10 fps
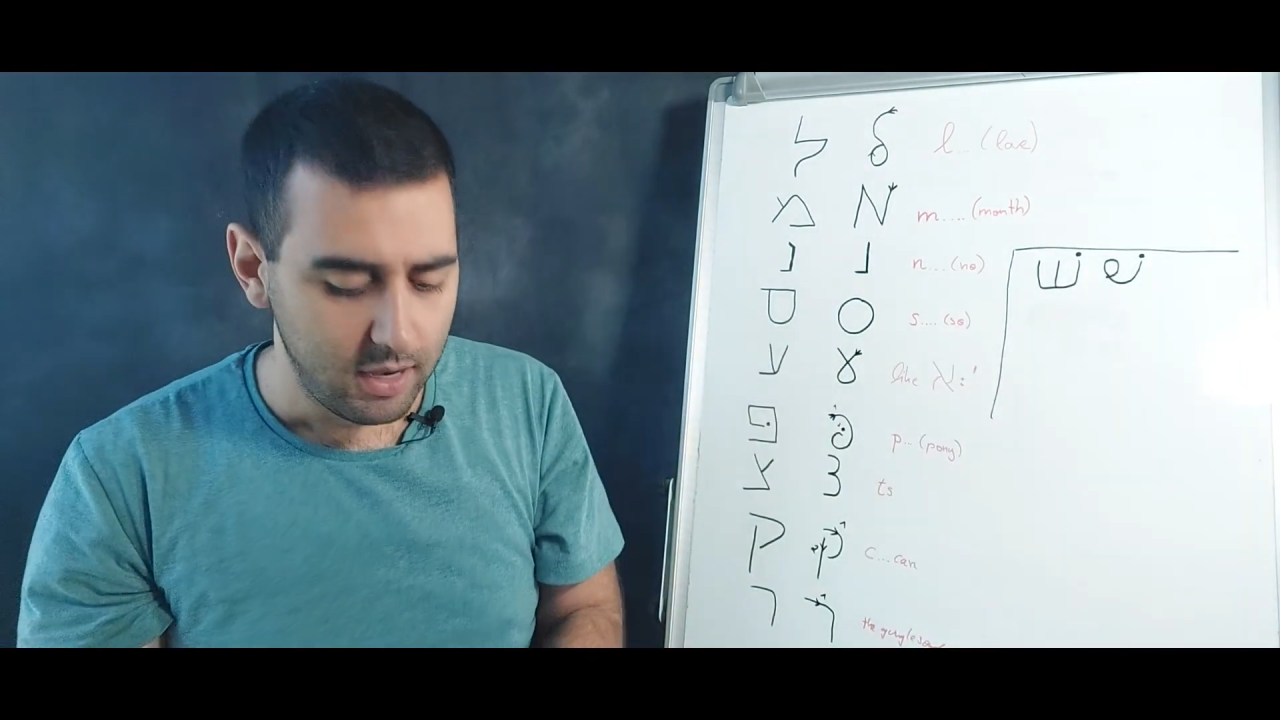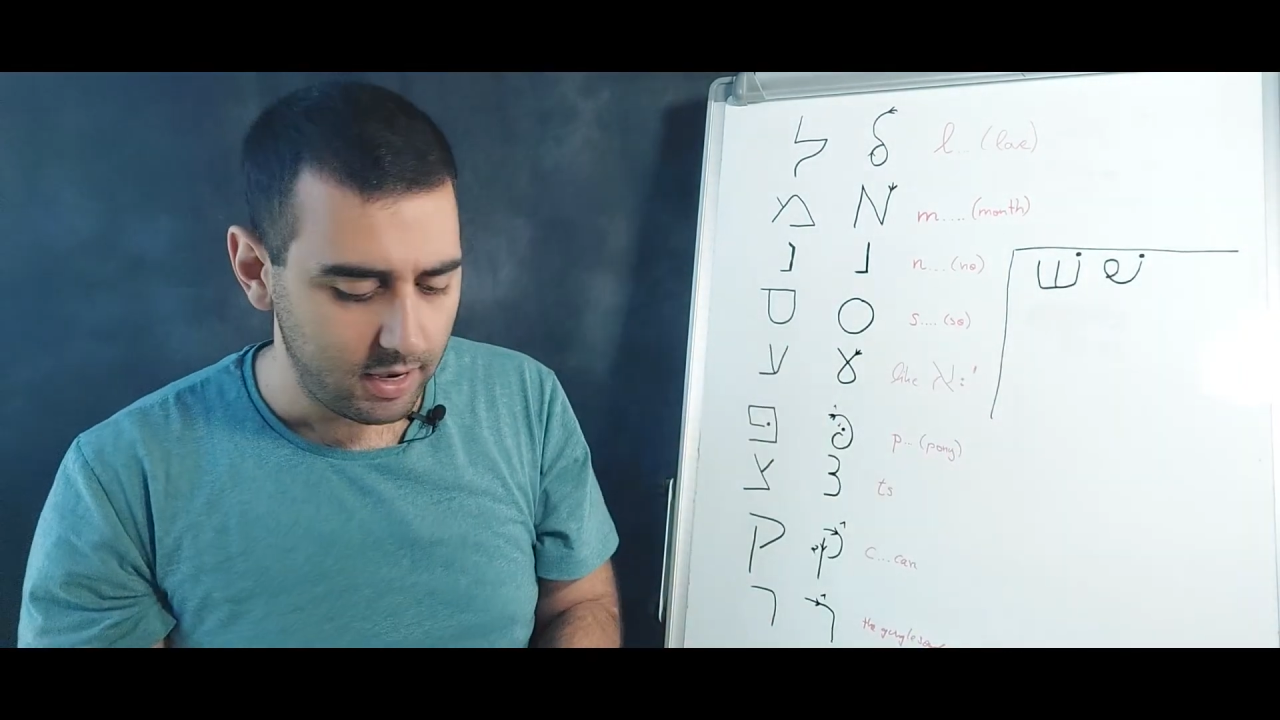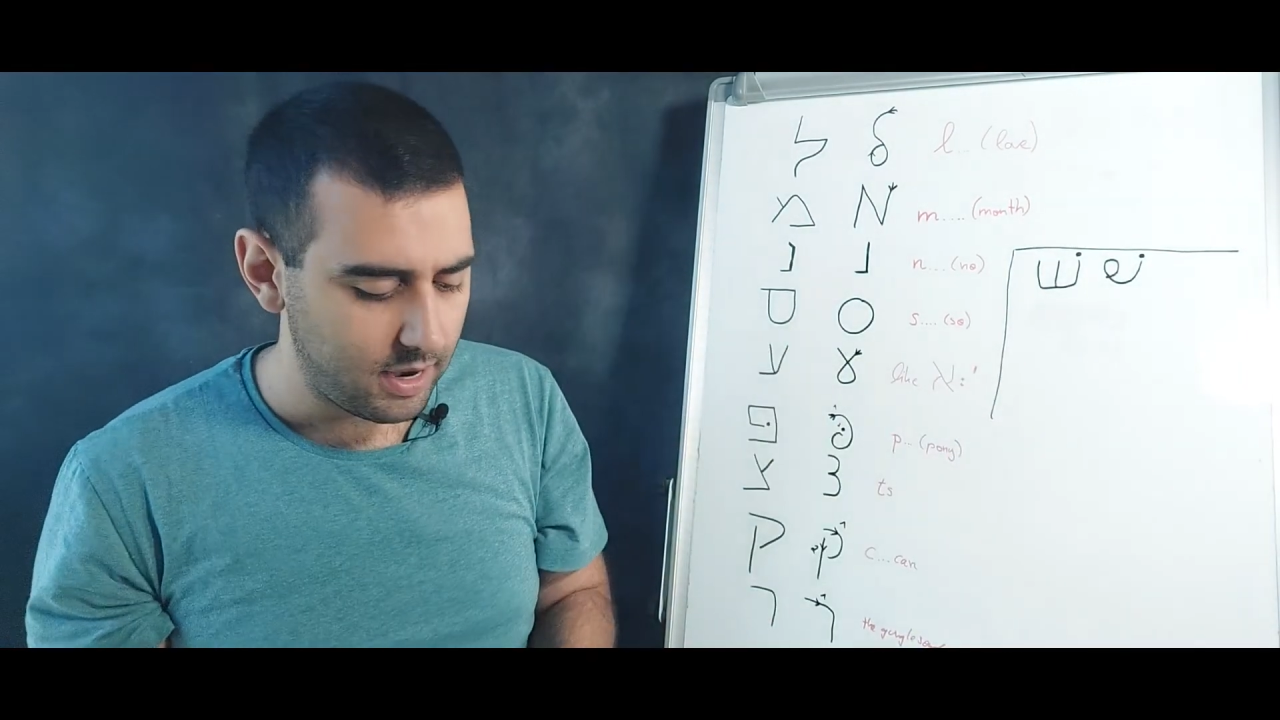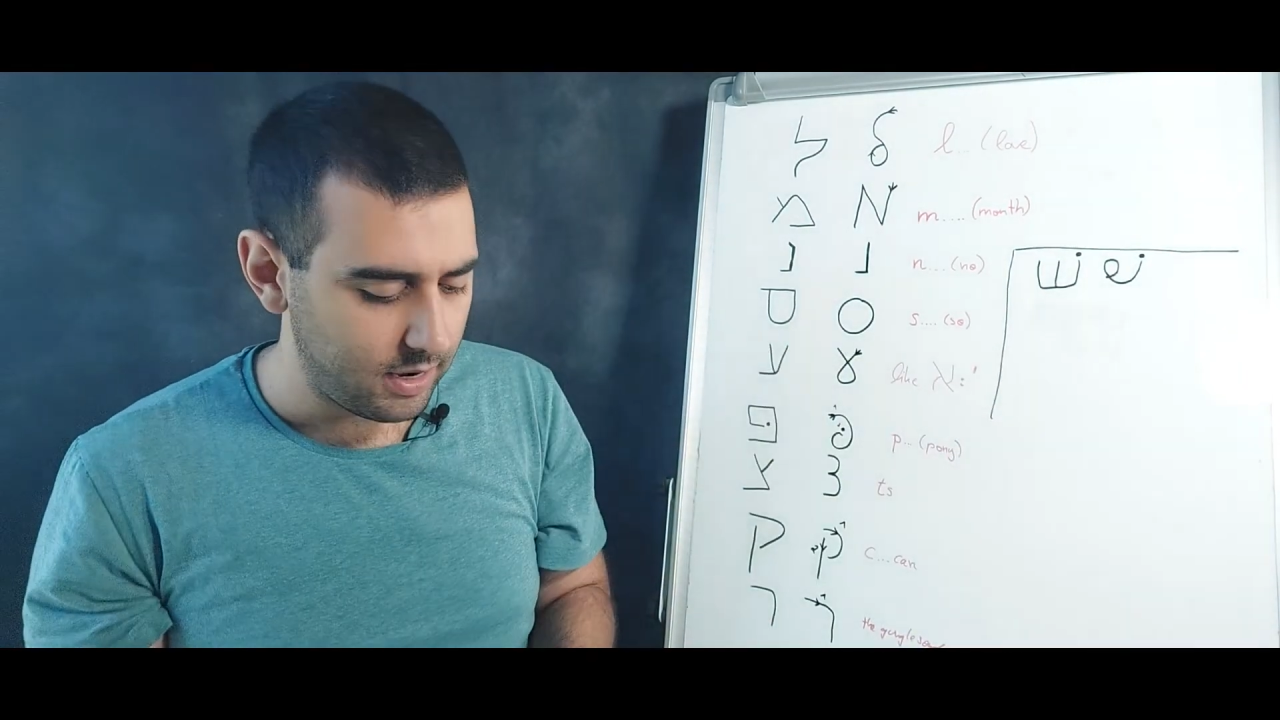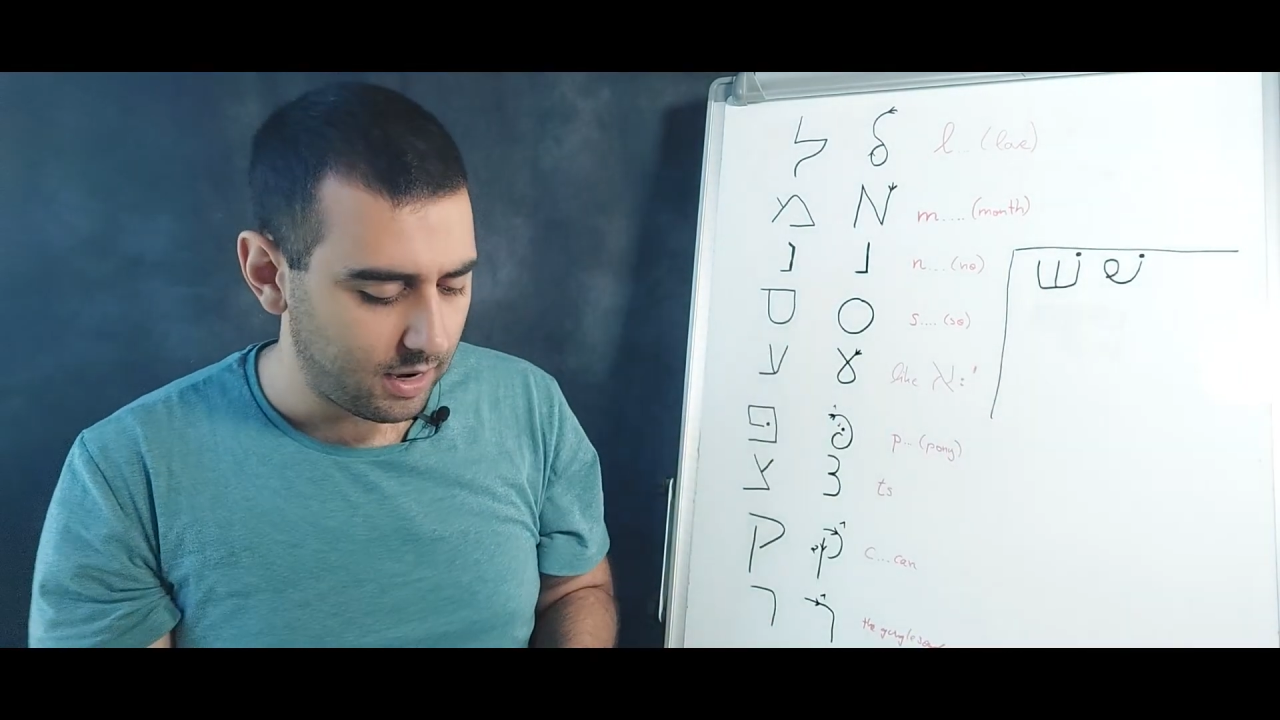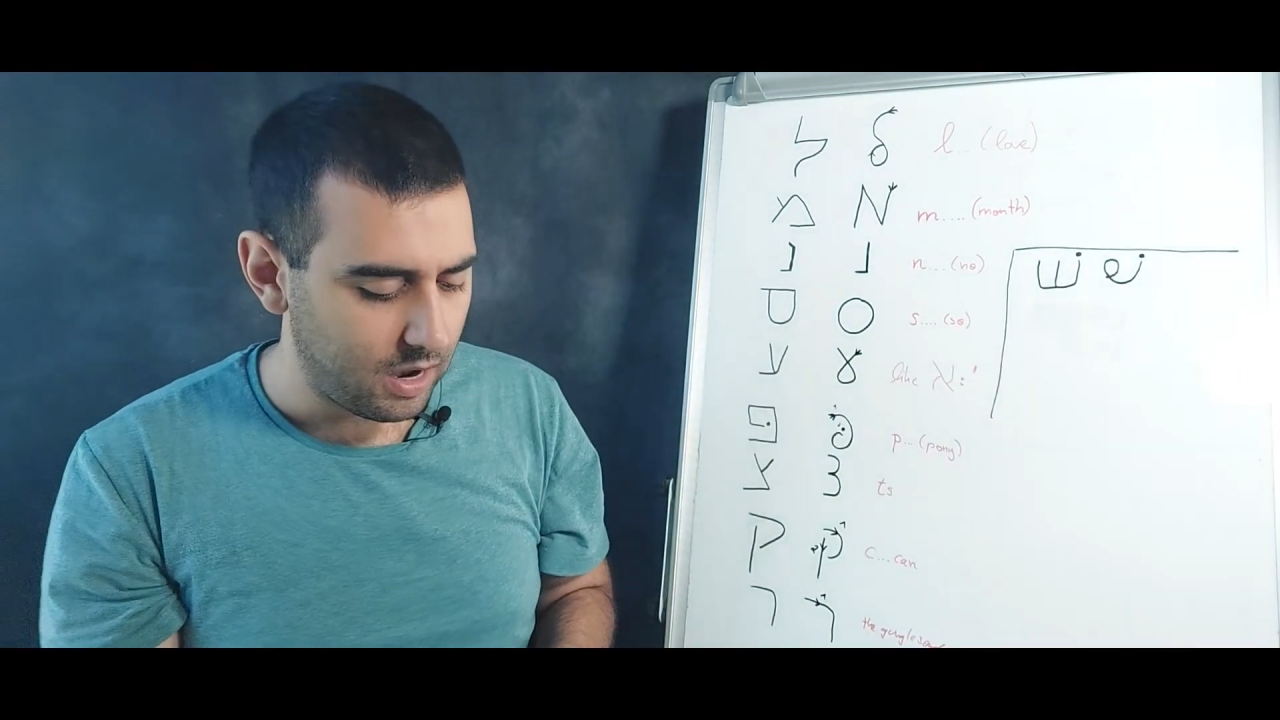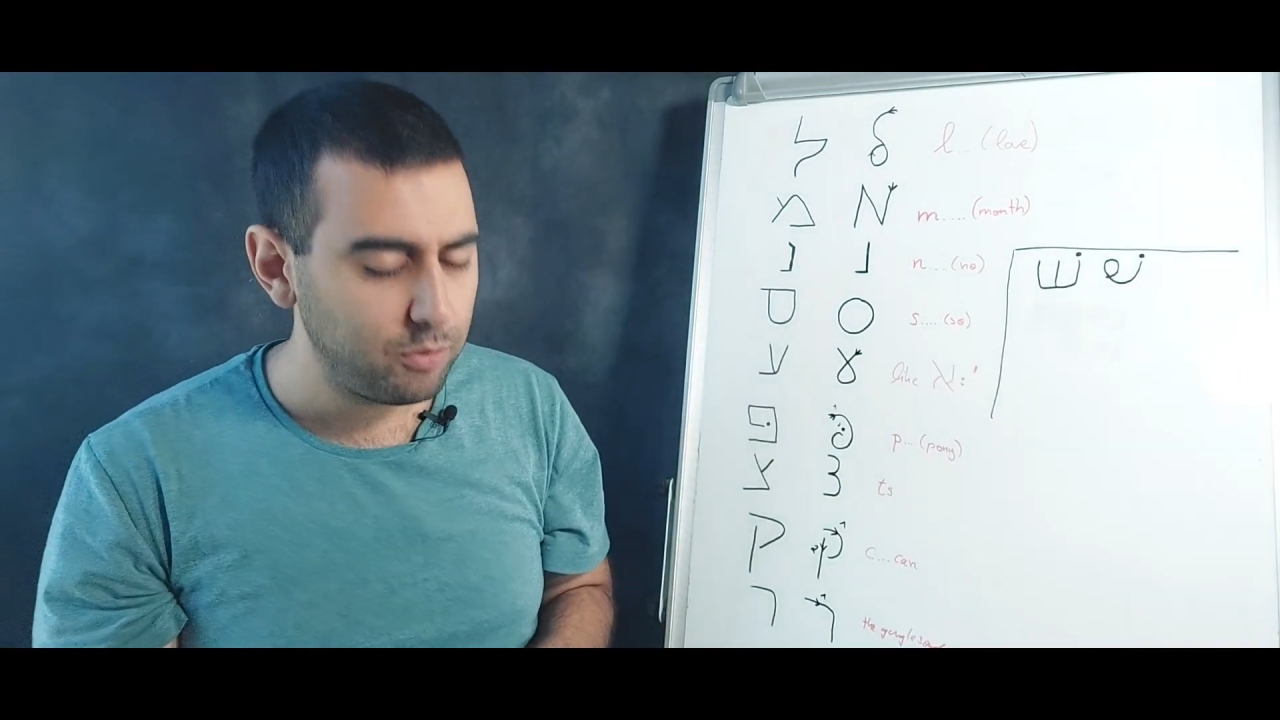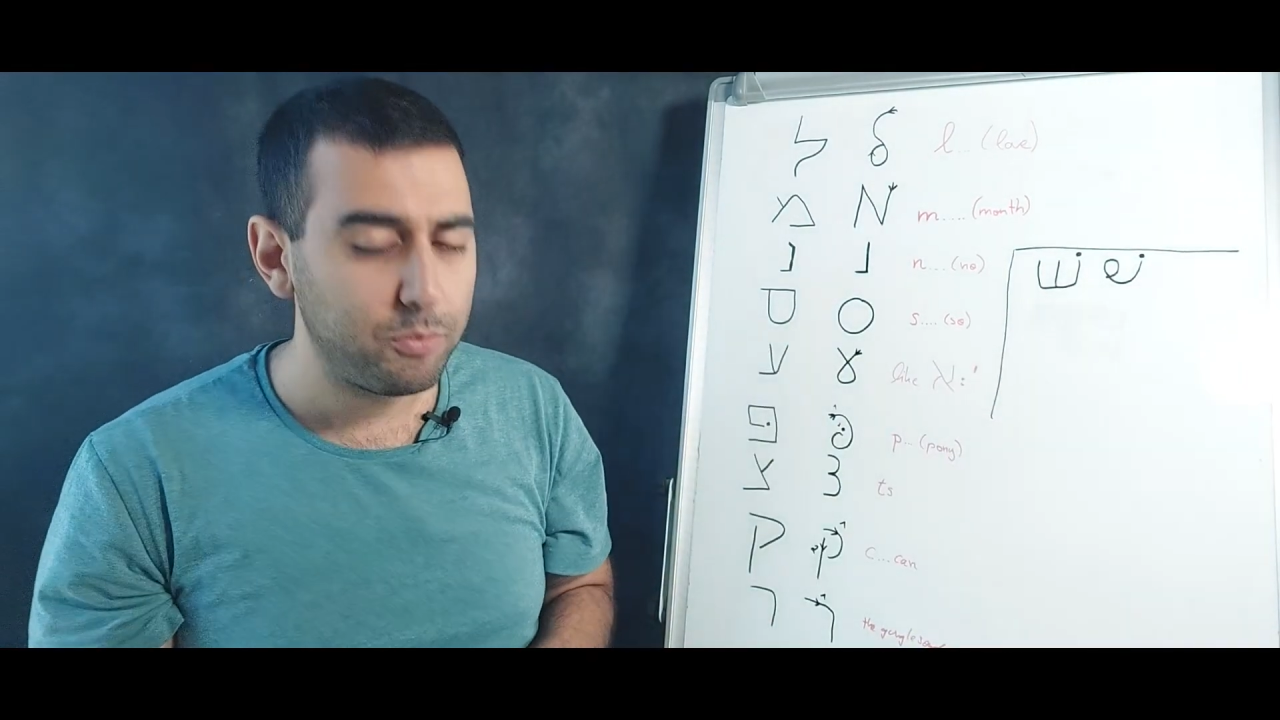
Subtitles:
And how to